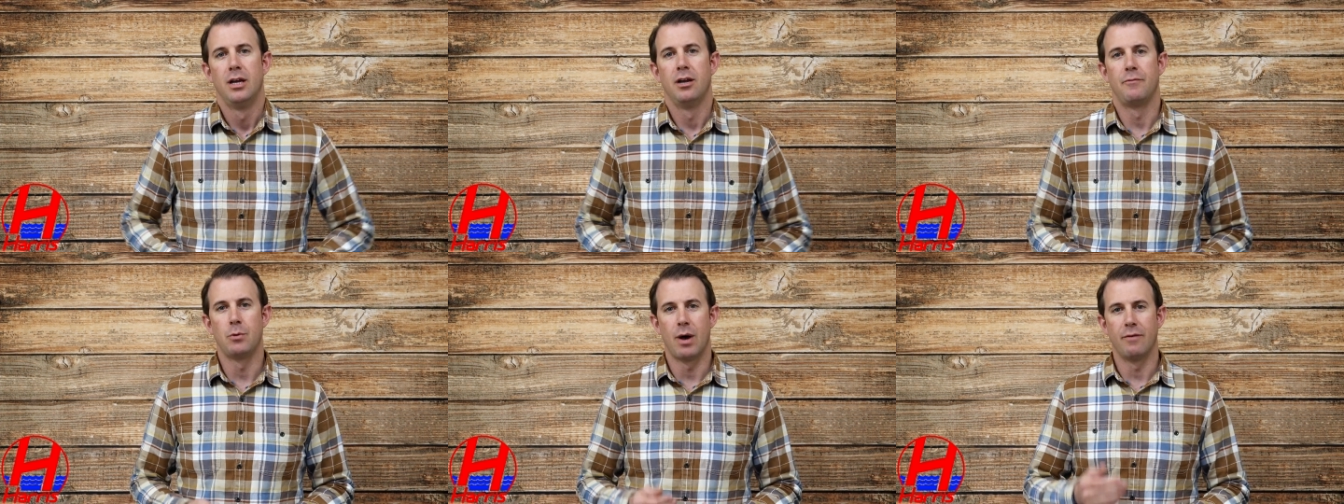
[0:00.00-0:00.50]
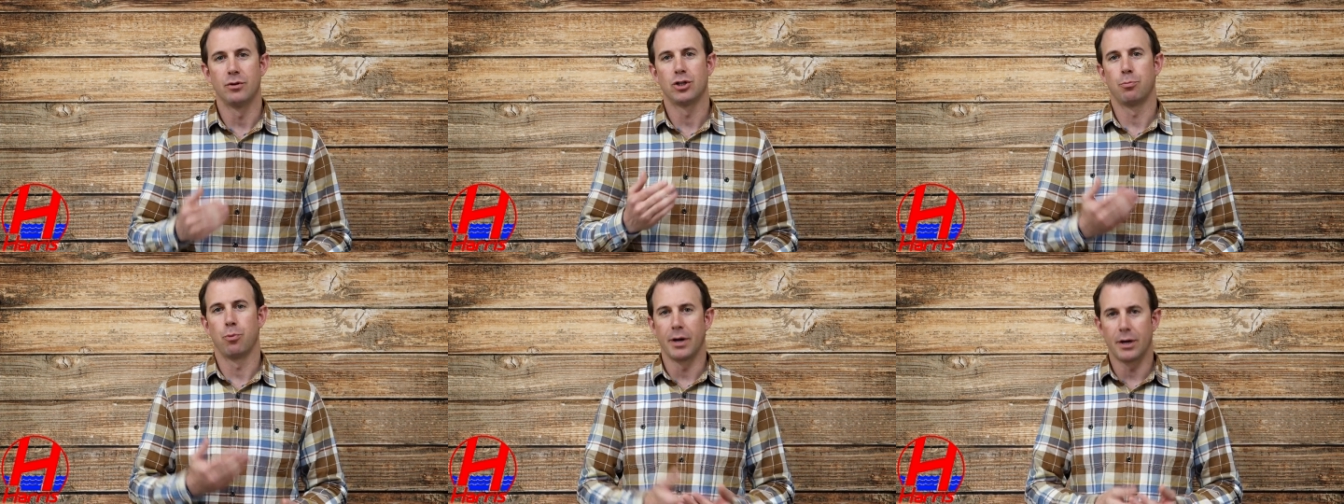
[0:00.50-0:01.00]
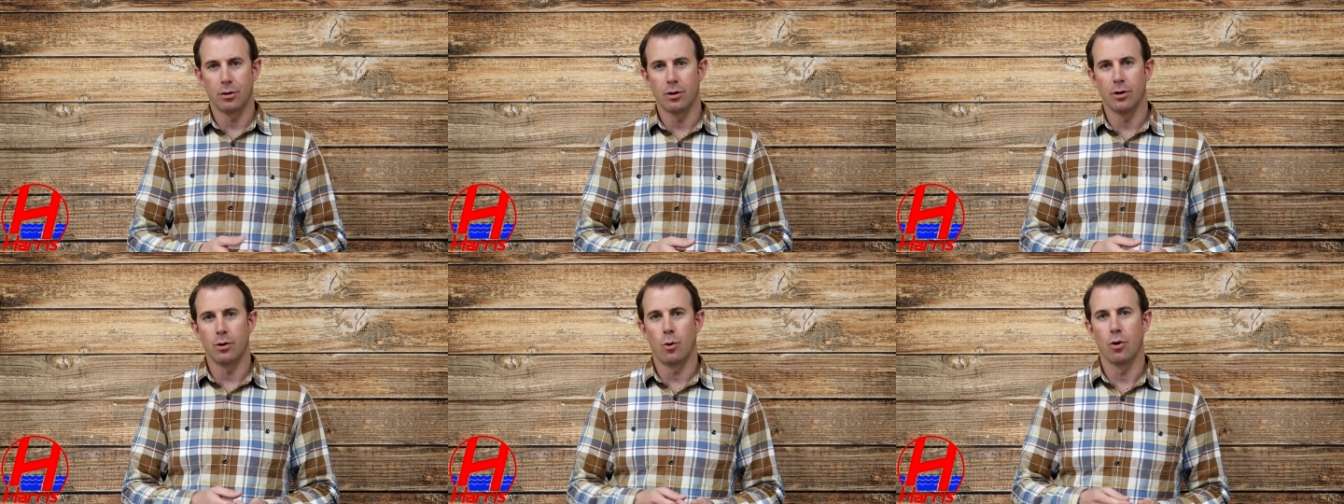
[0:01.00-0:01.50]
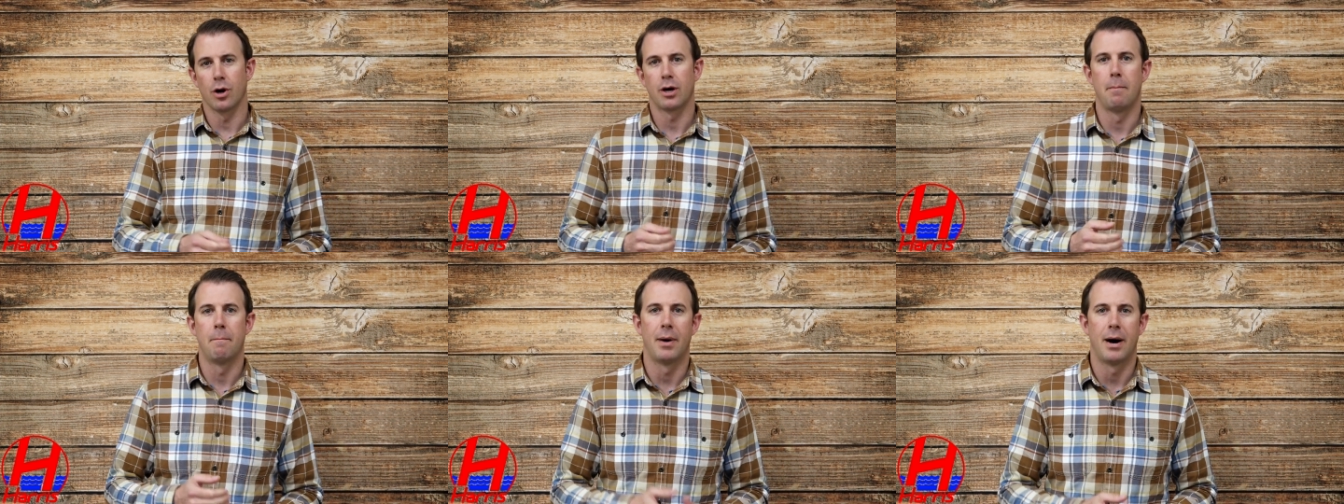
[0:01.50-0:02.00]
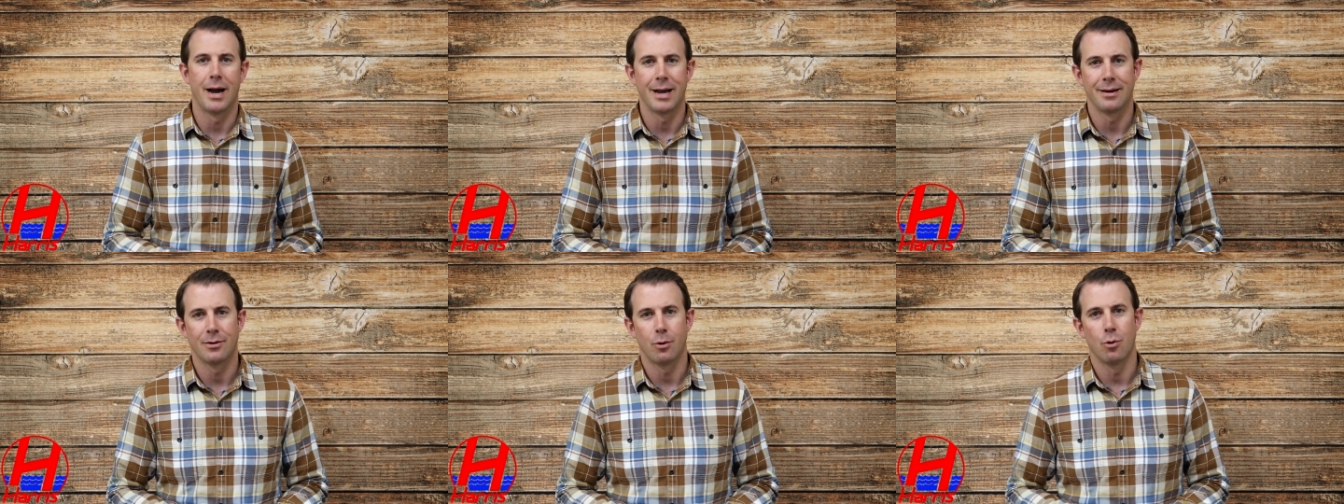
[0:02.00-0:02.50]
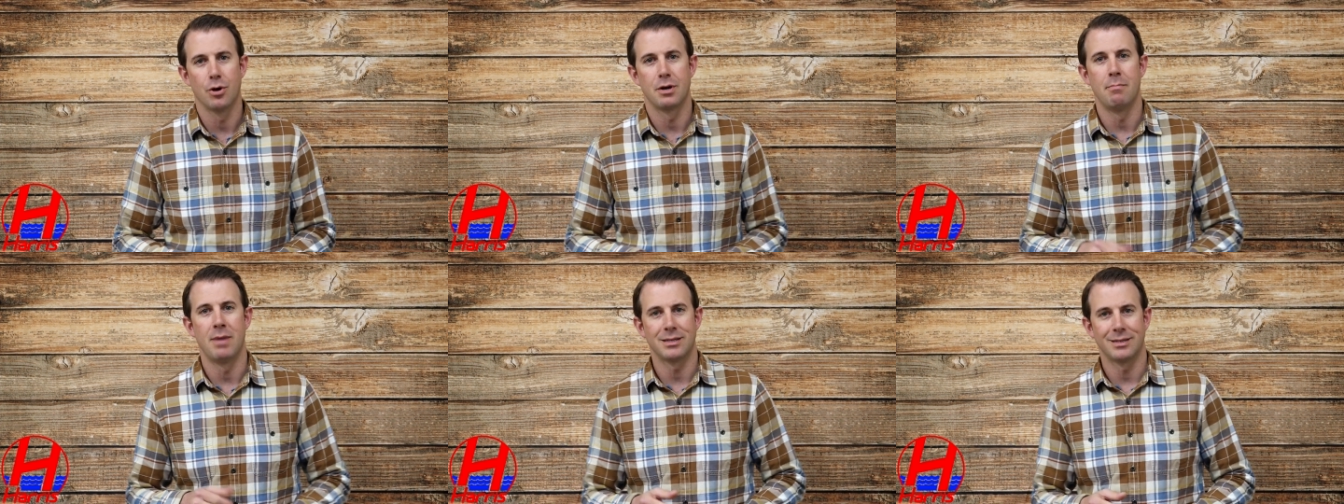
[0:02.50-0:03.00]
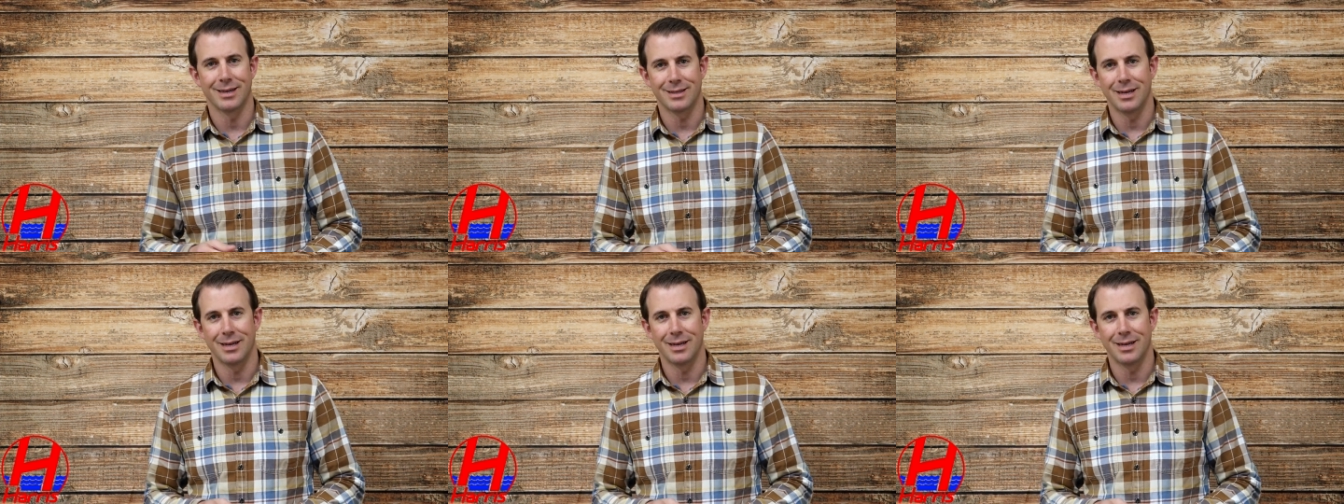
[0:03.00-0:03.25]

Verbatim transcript: If you have a sprinkler or a combined or a domestic